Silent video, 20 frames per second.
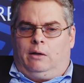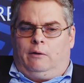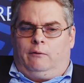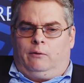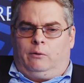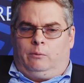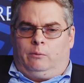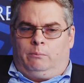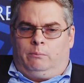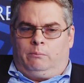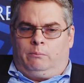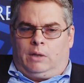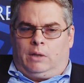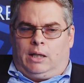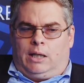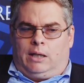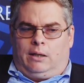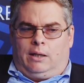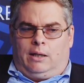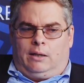of them
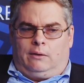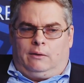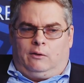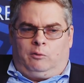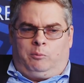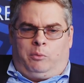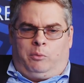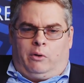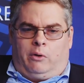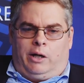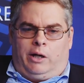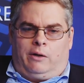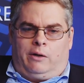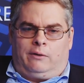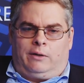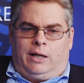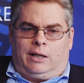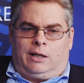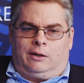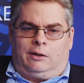at, at, this point are
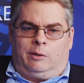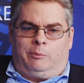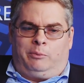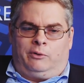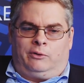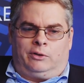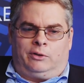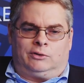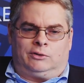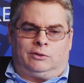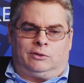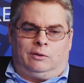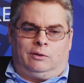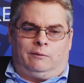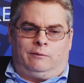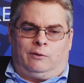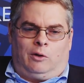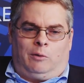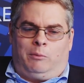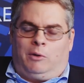taking the position
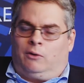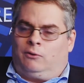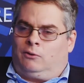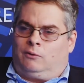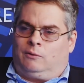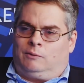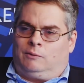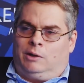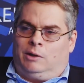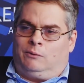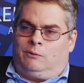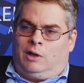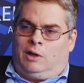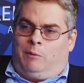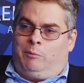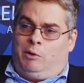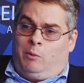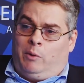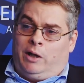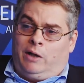of almost, you know,
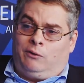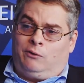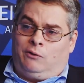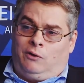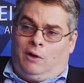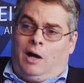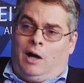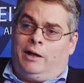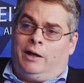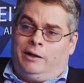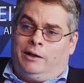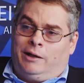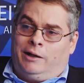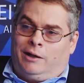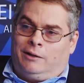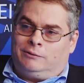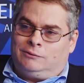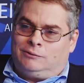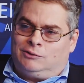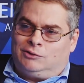tell me when it's done and
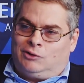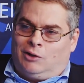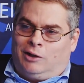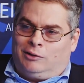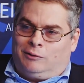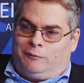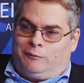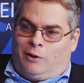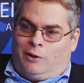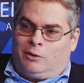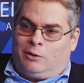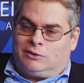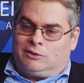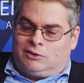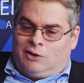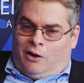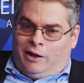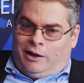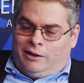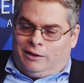I'll start to
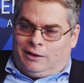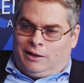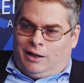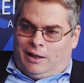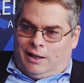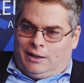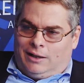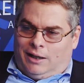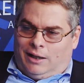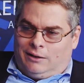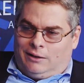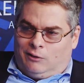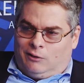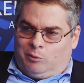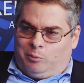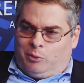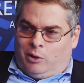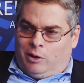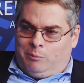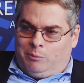focus on it at, at this
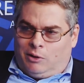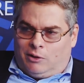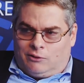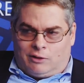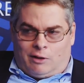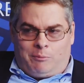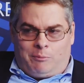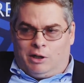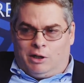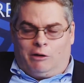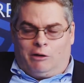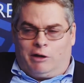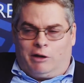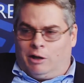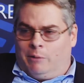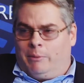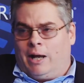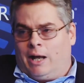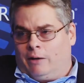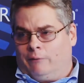point because I've been
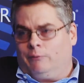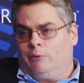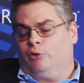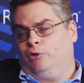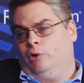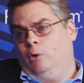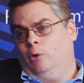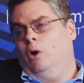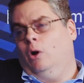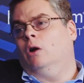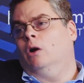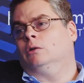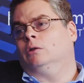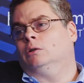hearing about it for so long.